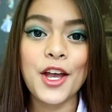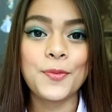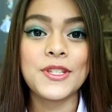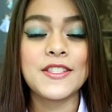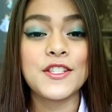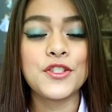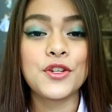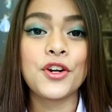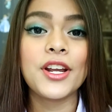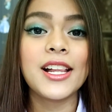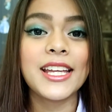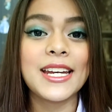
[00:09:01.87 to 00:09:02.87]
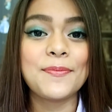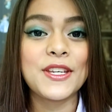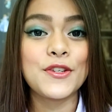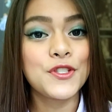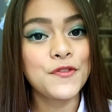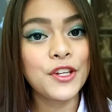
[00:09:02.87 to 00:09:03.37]
I hope this tutorial can
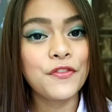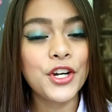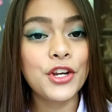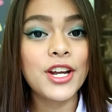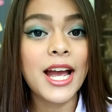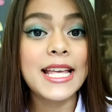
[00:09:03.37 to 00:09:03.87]
be useful for you